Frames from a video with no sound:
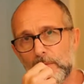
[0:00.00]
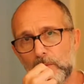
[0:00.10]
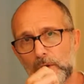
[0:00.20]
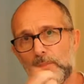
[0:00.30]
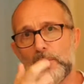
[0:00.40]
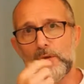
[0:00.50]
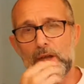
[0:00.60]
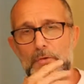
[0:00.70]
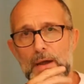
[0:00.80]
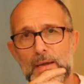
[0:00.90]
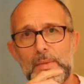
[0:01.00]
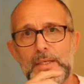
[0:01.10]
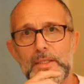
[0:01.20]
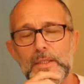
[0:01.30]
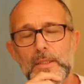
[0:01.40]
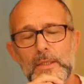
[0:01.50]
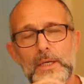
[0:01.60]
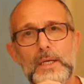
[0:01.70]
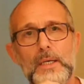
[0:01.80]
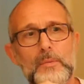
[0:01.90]
one of the books I recommended,
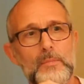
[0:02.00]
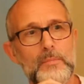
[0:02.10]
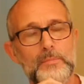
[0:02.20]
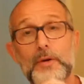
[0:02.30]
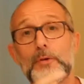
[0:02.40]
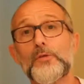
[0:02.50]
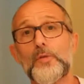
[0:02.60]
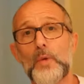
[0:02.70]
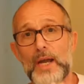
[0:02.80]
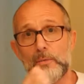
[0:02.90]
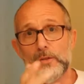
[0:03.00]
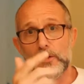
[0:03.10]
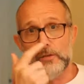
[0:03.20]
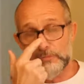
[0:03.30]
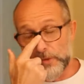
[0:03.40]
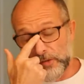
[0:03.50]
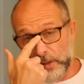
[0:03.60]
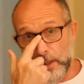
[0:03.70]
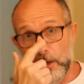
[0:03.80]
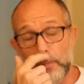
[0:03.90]
Pyrrho's Way, which has
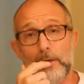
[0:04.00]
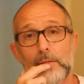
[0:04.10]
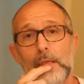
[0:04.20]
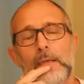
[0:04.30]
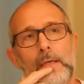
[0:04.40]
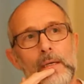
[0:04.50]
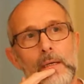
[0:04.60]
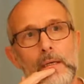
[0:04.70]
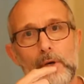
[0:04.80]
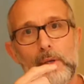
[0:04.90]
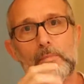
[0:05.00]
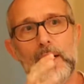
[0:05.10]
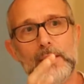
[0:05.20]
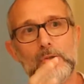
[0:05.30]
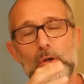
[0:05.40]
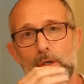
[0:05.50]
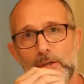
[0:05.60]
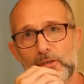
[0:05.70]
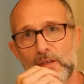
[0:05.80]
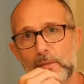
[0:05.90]
recently come out, written by
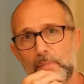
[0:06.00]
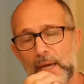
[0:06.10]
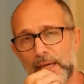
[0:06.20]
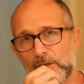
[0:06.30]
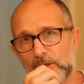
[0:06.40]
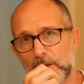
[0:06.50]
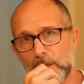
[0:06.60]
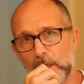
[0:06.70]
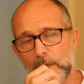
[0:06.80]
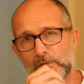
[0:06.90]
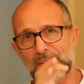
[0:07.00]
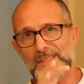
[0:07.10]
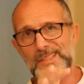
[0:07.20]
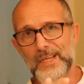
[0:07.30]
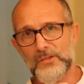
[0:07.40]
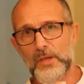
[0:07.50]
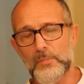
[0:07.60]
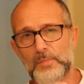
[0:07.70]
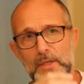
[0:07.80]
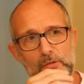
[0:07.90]
Douglas C. Bates. A
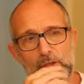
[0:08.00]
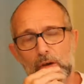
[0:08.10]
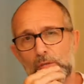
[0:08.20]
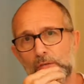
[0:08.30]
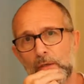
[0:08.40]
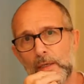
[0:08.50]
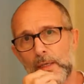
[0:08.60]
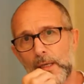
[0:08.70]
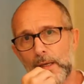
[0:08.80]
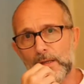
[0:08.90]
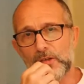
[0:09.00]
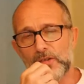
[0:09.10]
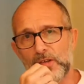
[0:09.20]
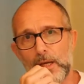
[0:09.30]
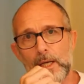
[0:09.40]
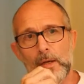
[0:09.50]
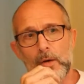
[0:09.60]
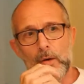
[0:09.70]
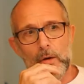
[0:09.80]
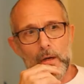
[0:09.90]
fantastic bit of stuff. And as I say,
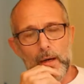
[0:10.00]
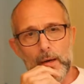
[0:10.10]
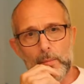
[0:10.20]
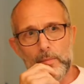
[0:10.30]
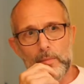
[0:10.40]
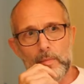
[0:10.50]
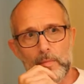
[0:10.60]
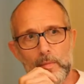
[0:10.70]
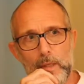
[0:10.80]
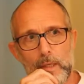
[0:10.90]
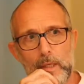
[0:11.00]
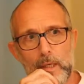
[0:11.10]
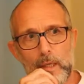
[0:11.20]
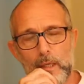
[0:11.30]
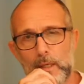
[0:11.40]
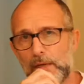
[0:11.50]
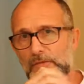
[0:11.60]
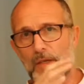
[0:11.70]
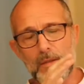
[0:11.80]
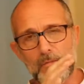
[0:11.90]

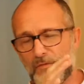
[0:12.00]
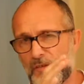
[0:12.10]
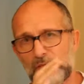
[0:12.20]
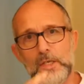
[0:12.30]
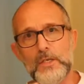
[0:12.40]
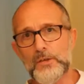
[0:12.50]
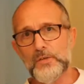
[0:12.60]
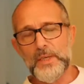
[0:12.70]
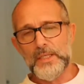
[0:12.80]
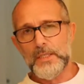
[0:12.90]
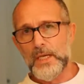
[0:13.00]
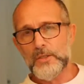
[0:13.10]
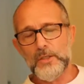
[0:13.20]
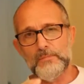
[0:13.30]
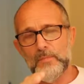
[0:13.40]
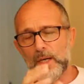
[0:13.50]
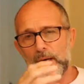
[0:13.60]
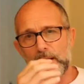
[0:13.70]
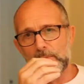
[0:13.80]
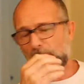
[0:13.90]
after 50 years of meditation
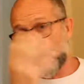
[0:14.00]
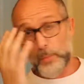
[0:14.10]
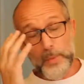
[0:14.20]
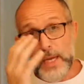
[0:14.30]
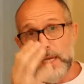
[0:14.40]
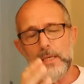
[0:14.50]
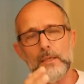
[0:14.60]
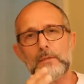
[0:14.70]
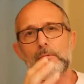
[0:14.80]
and NLP